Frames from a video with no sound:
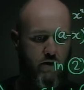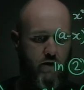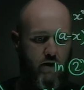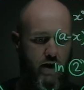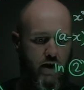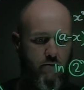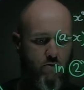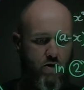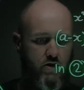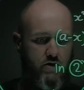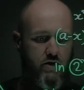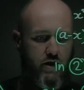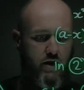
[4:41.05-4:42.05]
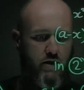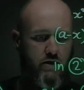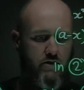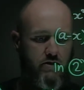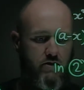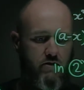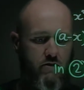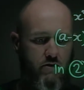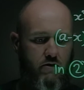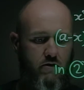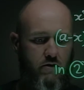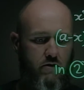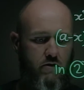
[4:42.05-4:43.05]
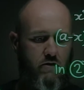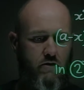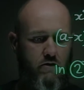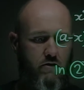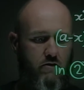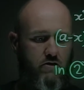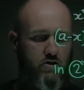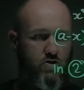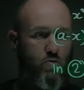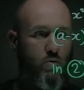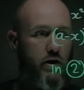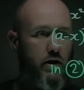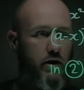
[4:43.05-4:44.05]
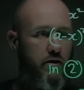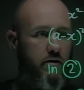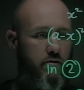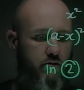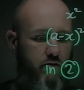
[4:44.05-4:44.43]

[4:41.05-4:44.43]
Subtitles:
A minus x squared